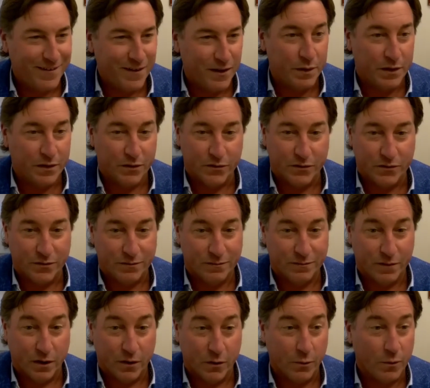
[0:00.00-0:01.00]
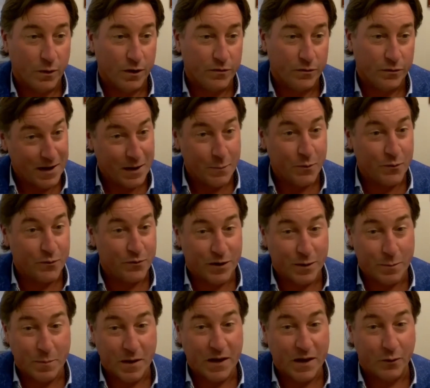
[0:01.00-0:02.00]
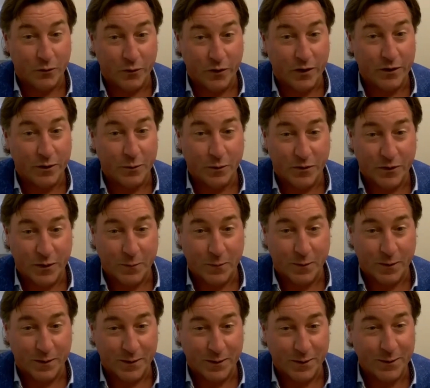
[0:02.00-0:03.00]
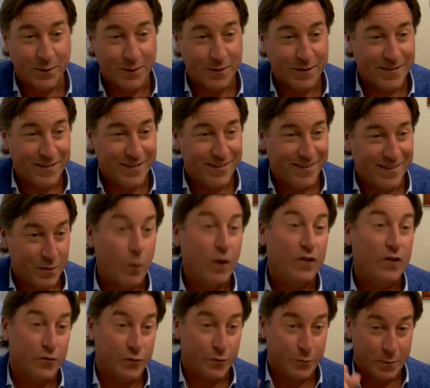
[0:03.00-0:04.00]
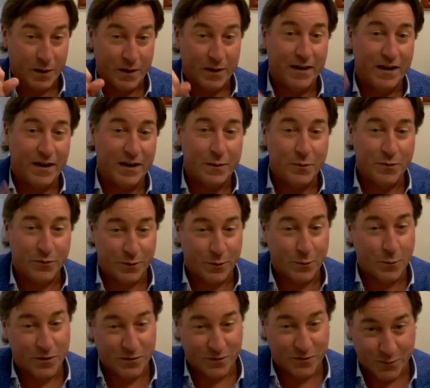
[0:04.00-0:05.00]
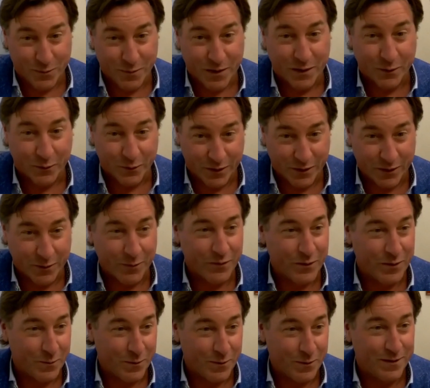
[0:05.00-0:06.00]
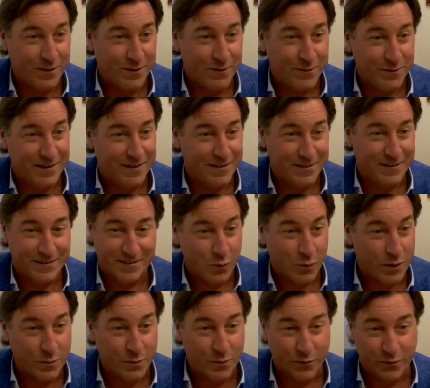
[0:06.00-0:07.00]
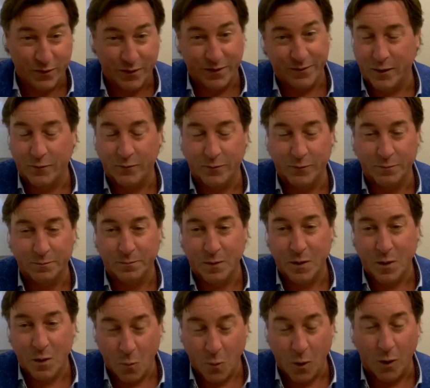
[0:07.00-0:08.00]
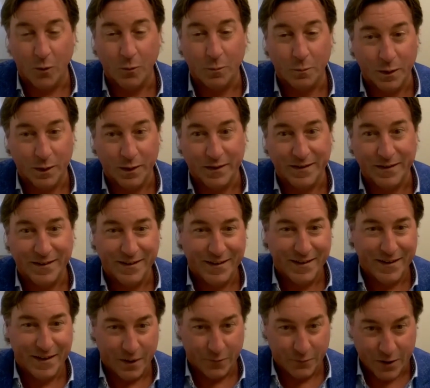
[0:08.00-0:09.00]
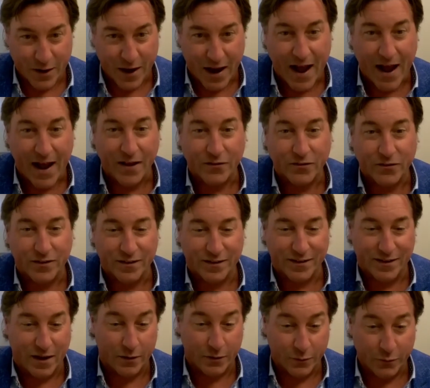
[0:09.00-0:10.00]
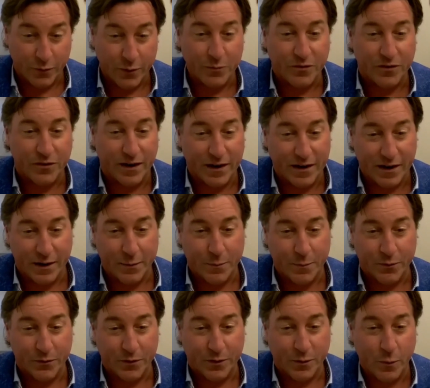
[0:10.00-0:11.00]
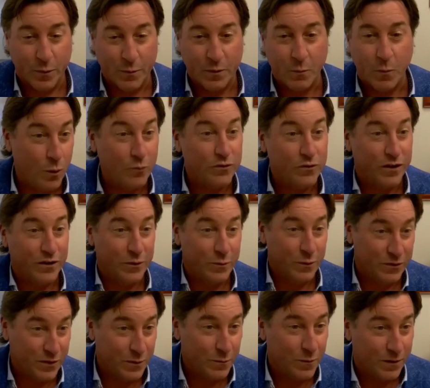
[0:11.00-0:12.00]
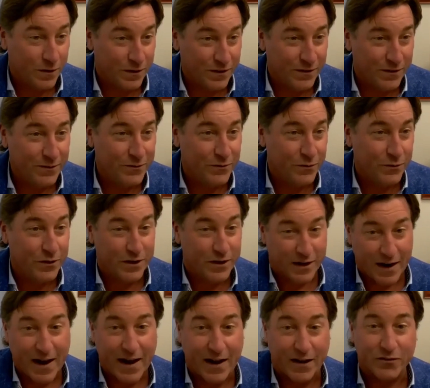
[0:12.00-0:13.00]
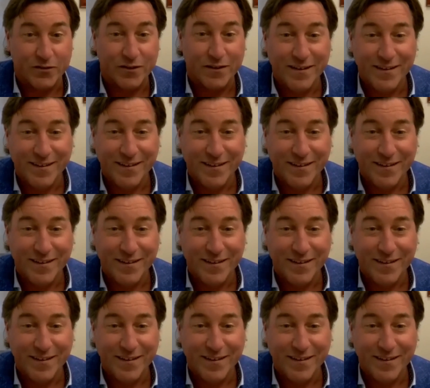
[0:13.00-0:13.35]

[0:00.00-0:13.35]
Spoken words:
Because otherwise 80% of men will tell you what they want to do. Western men, 80% of Western men will tell you what they want to do, and 20% of them won't. But if you ask on the flip side, 80% of women won't tell you what they want to do. So you got to ask.